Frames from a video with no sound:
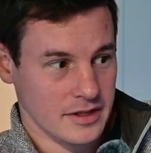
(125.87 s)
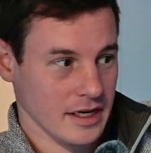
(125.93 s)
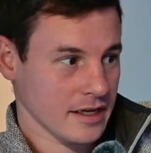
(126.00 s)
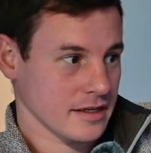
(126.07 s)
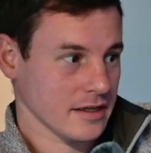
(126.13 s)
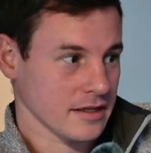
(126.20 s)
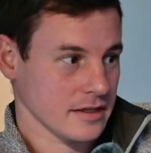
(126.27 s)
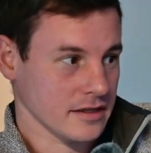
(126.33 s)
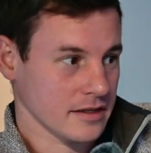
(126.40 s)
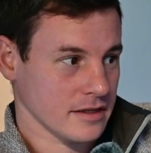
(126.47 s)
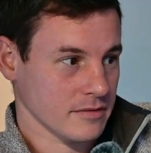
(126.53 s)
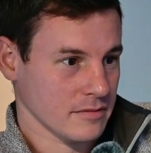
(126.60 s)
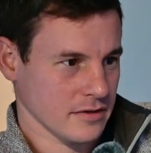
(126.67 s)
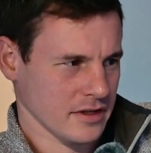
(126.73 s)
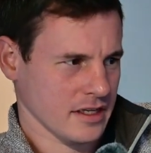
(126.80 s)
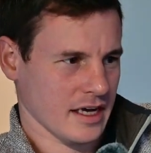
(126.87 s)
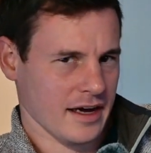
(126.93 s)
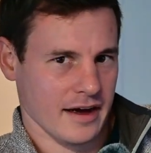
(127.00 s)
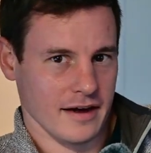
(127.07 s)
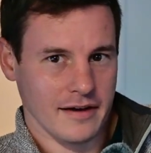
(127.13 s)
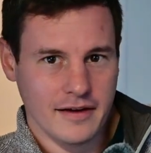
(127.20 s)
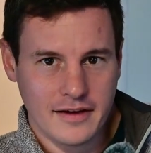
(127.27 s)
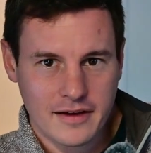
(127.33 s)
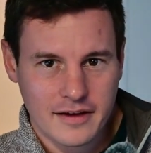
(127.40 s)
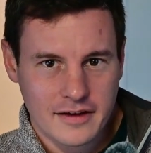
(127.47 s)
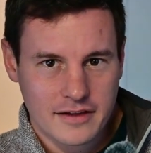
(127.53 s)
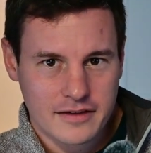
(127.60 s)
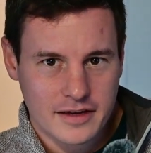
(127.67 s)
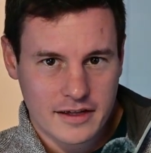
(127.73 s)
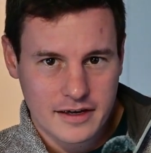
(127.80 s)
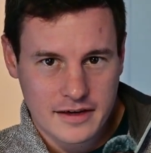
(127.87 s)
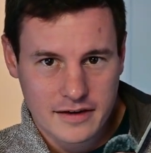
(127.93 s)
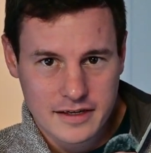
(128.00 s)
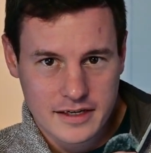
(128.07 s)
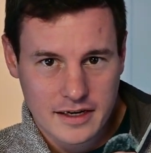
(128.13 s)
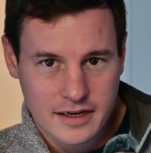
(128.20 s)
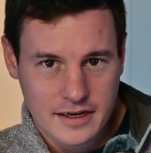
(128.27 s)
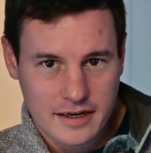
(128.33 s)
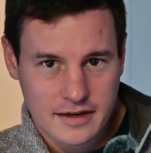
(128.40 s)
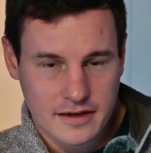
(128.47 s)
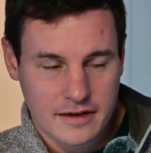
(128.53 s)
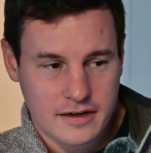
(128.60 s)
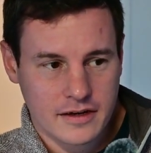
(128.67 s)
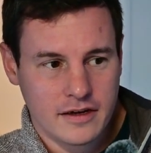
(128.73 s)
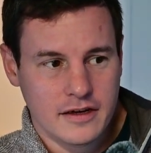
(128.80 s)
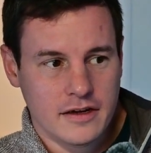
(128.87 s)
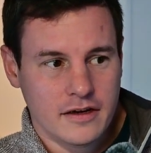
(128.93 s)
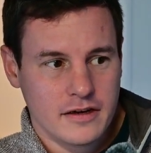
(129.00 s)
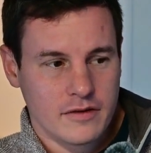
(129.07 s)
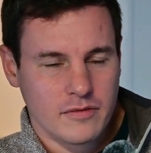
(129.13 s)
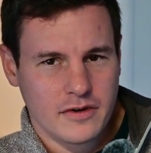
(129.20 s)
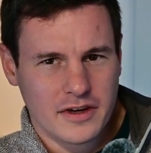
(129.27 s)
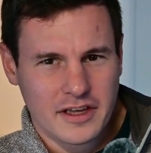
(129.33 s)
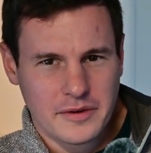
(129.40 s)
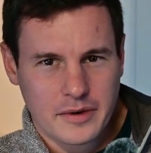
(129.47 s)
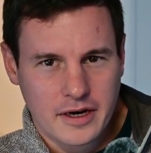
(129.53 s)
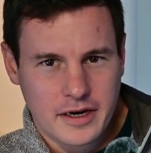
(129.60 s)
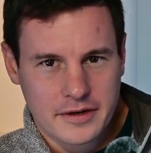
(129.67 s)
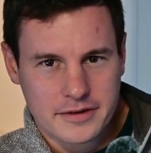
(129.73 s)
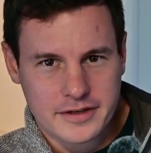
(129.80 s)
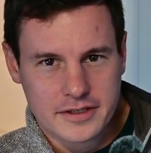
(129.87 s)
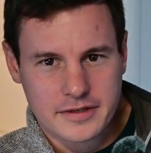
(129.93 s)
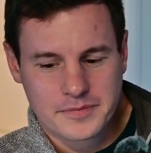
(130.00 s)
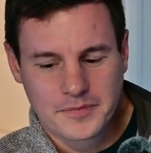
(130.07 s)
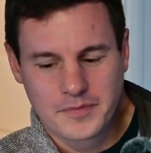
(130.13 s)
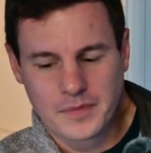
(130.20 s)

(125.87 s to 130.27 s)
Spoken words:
That doesn't. What's that? Look at that guy's haircut. What are they wearing?